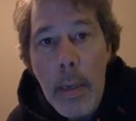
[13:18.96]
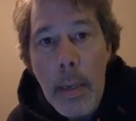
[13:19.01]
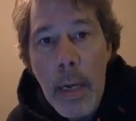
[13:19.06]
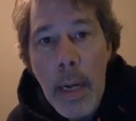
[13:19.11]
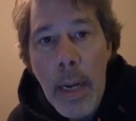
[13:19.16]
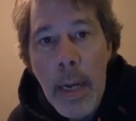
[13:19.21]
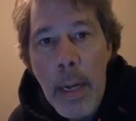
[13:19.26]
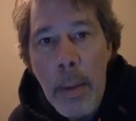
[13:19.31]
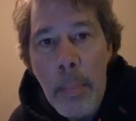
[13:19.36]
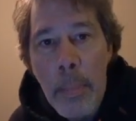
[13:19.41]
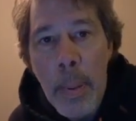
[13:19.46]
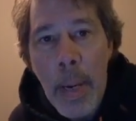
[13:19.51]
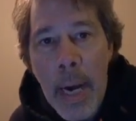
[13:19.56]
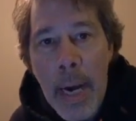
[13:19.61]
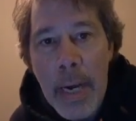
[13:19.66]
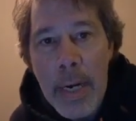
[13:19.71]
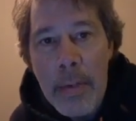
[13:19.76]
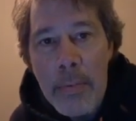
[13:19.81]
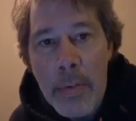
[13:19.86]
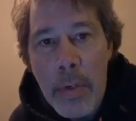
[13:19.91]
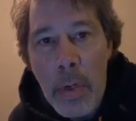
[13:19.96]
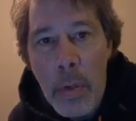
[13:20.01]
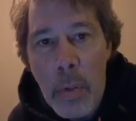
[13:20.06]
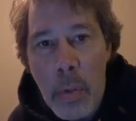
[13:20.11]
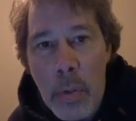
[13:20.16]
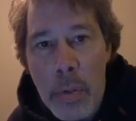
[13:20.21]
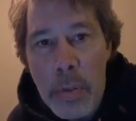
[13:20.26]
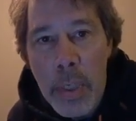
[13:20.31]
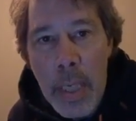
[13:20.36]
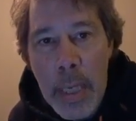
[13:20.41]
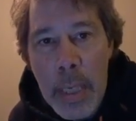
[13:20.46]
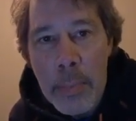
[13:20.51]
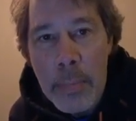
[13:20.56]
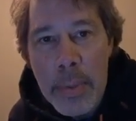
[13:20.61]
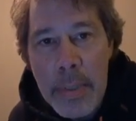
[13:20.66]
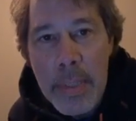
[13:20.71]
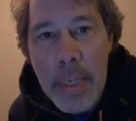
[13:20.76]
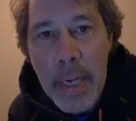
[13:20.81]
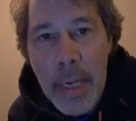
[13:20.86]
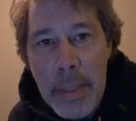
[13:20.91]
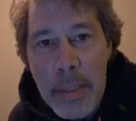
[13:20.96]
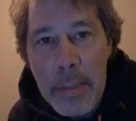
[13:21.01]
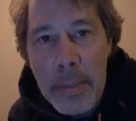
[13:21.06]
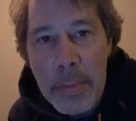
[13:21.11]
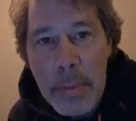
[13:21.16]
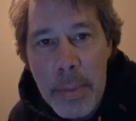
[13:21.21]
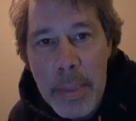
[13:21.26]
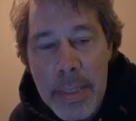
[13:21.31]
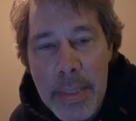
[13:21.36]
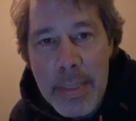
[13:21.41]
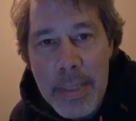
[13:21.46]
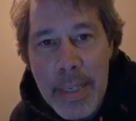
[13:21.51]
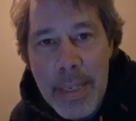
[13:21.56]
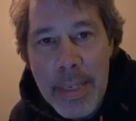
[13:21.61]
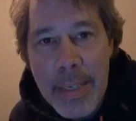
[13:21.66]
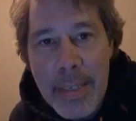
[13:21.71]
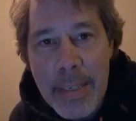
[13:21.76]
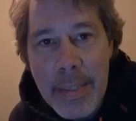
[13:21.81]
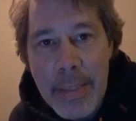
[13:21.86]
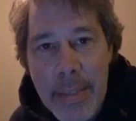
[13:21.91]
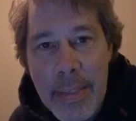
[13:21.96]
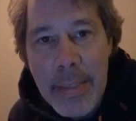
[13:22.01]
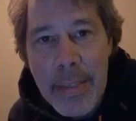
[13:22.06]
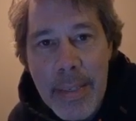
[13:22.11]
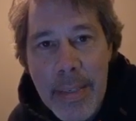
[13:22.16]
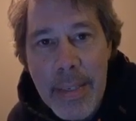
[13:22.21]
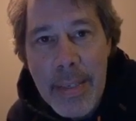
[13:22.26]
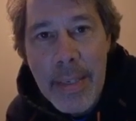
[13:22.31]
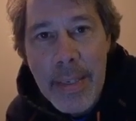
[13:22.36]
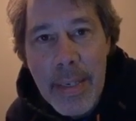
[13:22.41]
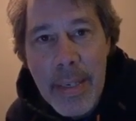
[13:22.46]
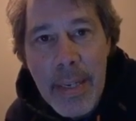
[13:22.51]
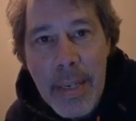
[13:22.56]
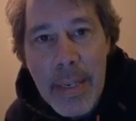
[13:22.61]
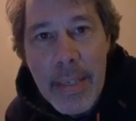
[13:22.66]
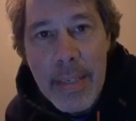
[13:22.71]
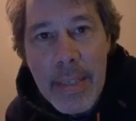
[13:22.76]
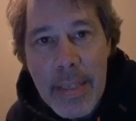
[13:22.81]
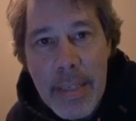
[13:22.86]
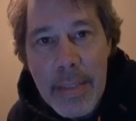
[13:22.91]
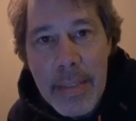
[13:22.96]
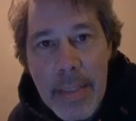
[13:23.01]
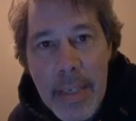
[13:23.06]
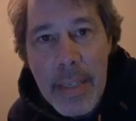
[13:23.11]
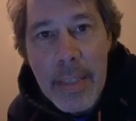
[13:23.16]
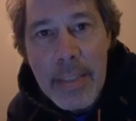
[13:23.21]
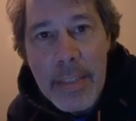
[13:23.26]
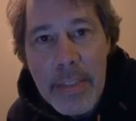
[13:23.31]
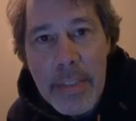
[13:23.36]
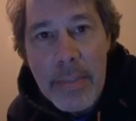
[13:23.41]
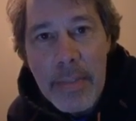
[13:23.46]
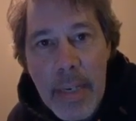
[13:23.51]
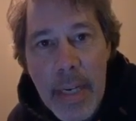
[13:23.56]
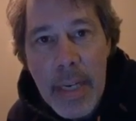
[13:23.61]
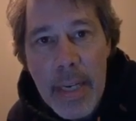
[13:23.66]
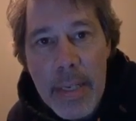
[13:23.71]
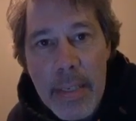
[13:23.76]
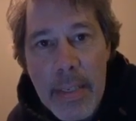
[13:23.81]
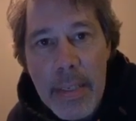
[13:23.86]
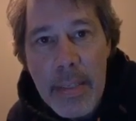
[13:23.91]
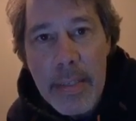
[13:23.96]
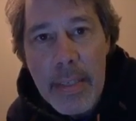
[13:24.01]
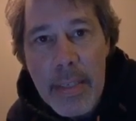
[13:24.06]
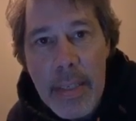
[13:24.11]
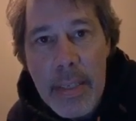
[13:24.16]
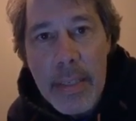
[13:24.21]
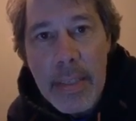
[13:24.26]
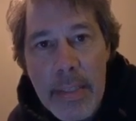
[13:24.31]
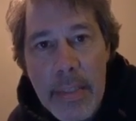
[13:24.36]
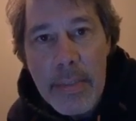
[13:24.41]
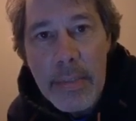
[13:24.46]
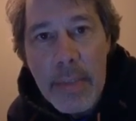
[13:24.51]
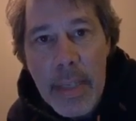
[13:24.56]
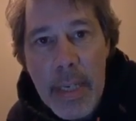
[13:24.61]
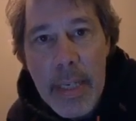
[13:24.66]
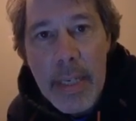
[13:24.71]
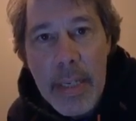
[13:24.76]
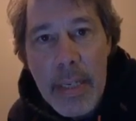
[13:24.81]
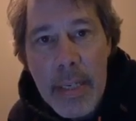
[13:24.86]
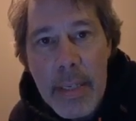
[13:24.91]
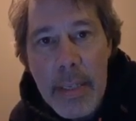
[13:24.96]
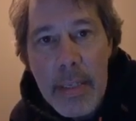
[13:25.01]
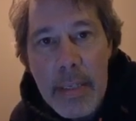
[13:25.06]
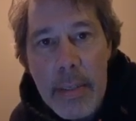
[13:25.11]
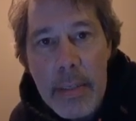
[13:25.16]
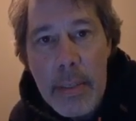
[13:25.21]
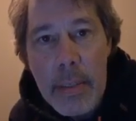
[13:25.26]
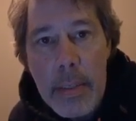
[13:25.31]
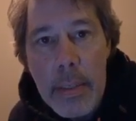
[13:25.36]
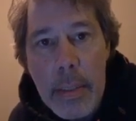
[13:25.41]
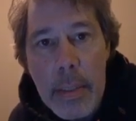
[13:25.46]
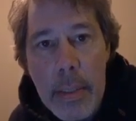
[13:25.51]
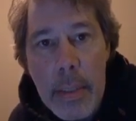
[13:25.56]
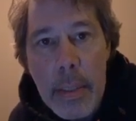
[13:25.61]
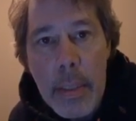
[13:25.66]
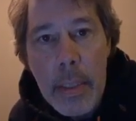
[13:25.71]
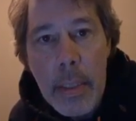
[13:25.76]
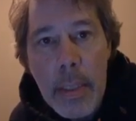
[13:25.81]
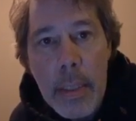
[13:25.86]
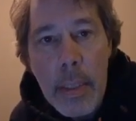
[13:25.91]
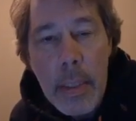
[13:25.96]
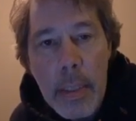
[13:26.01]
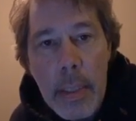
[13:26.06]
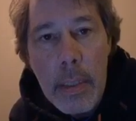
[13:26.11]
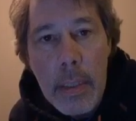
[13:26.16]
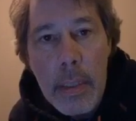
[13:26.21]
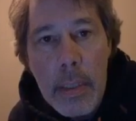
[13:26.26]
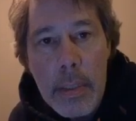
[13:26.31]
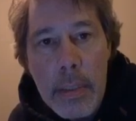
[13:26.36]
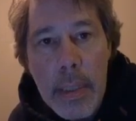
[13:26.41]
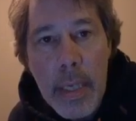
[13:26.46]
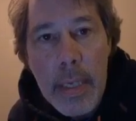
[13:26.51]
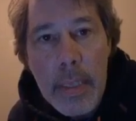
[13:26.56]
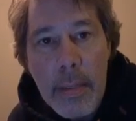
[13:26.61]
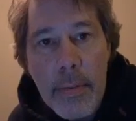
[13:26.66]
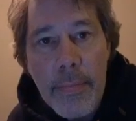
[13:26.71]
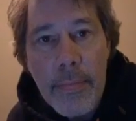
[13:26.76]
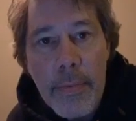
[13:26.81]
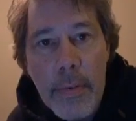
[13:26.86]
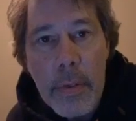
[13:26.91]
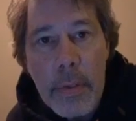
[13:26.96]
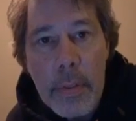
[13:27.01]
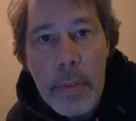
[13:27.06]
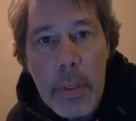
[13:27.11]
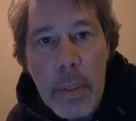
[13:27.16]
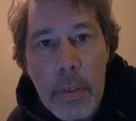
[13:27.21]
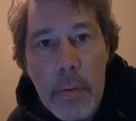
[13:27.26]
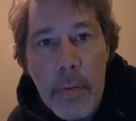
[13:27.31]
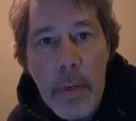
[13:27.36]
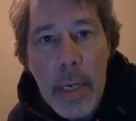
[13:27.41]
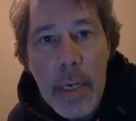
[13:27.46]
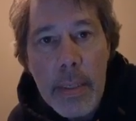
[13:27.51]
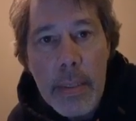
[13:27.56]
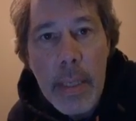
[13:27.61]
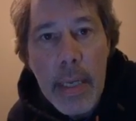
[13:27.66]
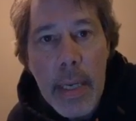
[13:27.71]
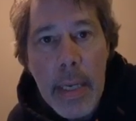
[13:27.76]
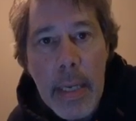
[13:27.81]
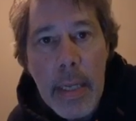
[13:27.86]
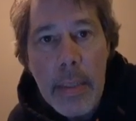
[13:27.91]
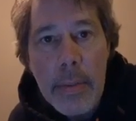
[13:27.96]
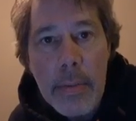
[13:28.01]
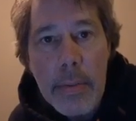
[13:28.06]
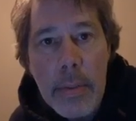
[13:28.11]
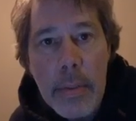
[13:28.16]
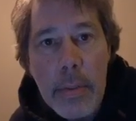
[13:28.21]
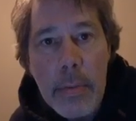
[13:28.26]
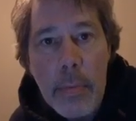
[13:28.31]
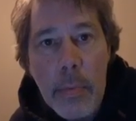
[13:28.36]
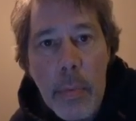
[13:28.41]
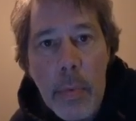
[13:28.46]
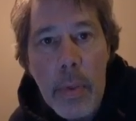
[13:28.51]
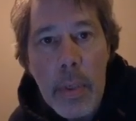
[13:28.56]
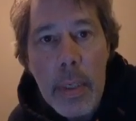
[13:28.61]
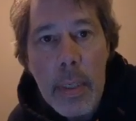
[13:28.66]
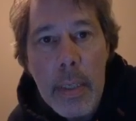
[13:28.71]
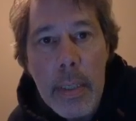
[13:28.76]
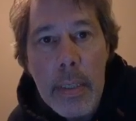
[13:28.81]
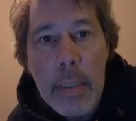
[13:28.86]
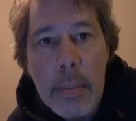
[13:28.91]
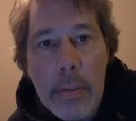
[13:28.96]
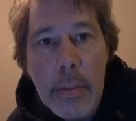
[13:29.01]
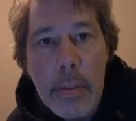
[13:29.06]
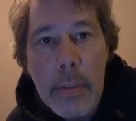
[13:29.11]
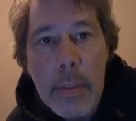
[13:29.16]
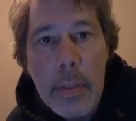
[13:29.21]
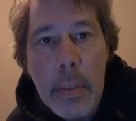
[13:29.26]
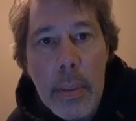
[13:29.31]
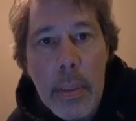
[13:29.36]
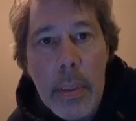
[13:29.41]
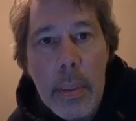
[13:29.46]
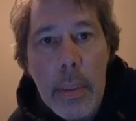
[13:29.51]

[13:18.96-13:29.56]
Pot of Gold, James Taylor. What is that? Neil Young is right. Neil Young is right. Looks like the first correct answer was